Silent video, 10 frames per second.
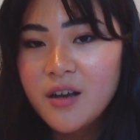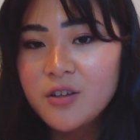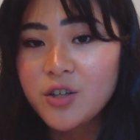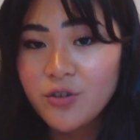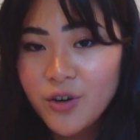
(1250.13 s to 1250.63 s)

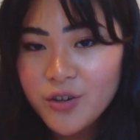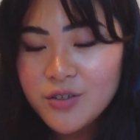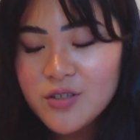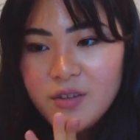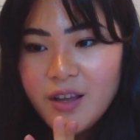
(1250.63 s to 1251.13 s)

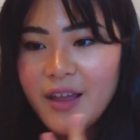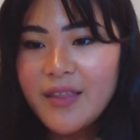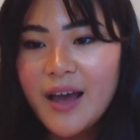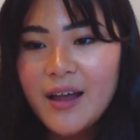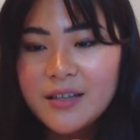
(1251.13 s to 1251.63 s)
euros, and
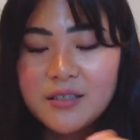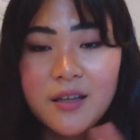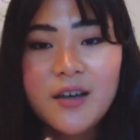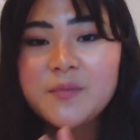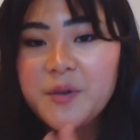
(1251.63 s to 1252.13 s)
that had to
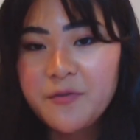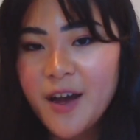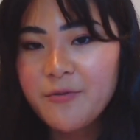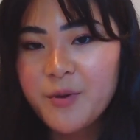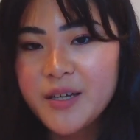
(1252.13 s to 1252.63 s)
last me
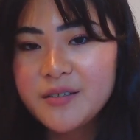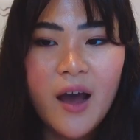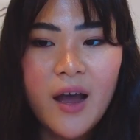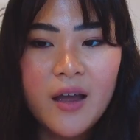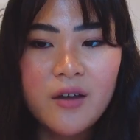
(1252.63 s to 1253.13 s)
5 weeks.
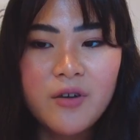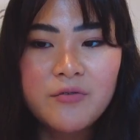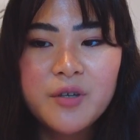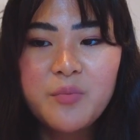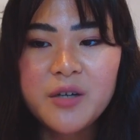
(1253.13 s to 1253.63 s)
I
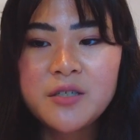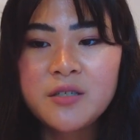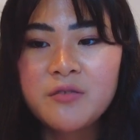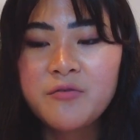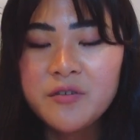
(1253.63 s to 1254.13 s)
roughly
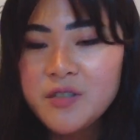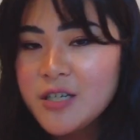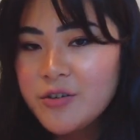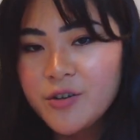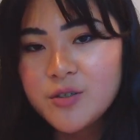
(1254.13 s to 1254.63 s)
budgeted
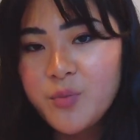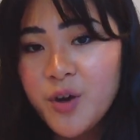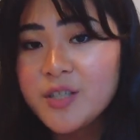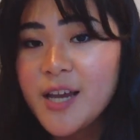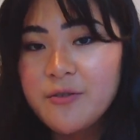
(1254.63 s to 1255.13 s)
50 euros
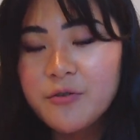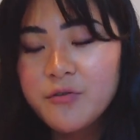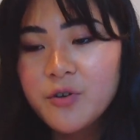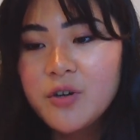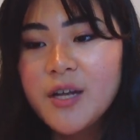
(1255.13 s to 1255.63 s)
per day for
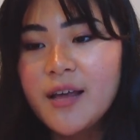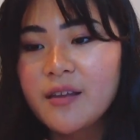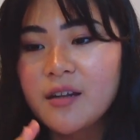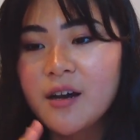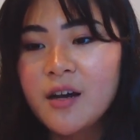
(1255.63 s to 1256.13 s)
food and
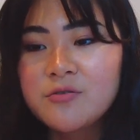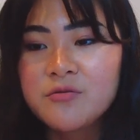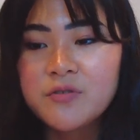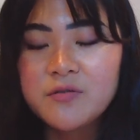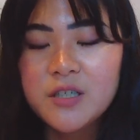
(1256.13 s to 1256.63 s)
then
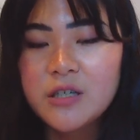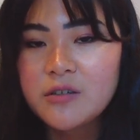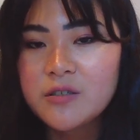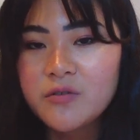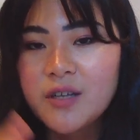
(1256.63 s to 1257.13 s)
150
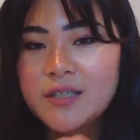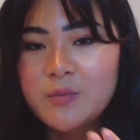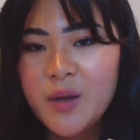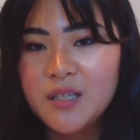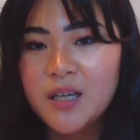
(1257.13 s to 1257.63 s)
euros for like
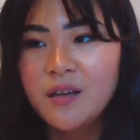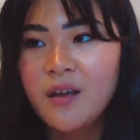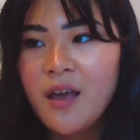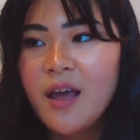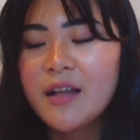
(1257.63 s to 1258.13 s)
spending,
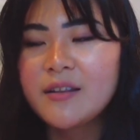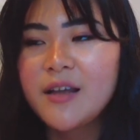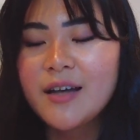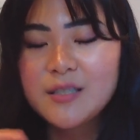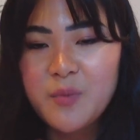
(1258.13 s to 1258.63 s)
and
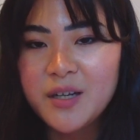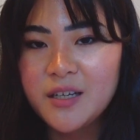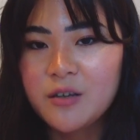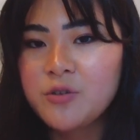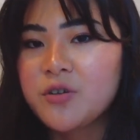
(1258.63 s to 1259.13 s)
that
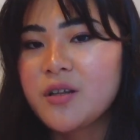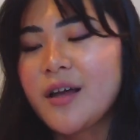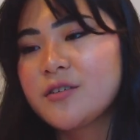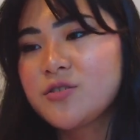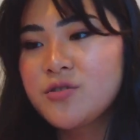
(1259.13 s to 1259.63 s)
spending included
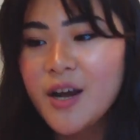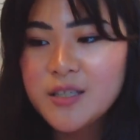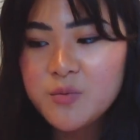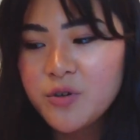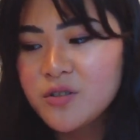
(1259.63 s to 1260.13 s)
like
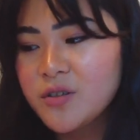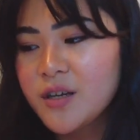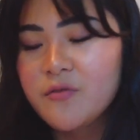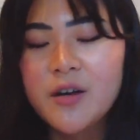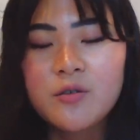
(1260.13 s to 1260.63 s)
transport, so
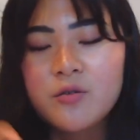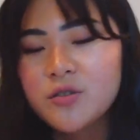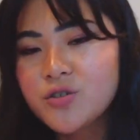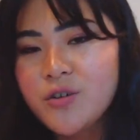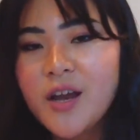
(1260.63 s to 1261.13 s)
like if I bought a
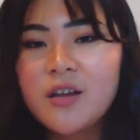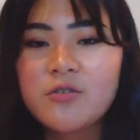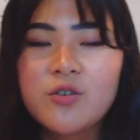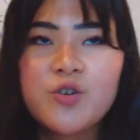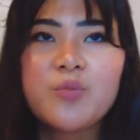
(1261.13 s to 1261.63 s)
train or
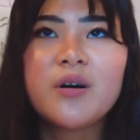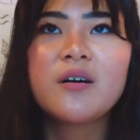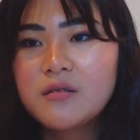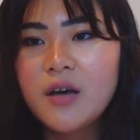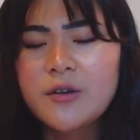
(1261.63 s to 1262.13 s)
an
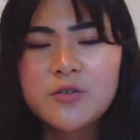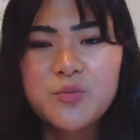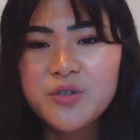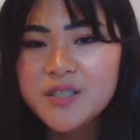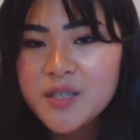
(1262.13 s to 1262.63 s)
Uber. I also
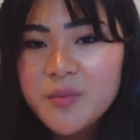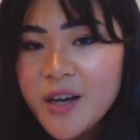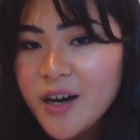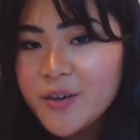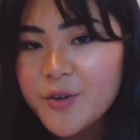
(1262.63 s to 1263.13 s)
bought a SIM
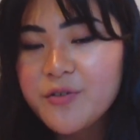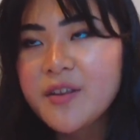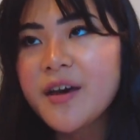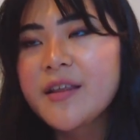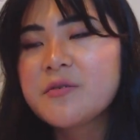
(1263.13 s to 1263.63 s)
card over
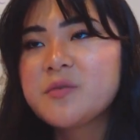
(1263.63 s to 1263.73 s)
there, that was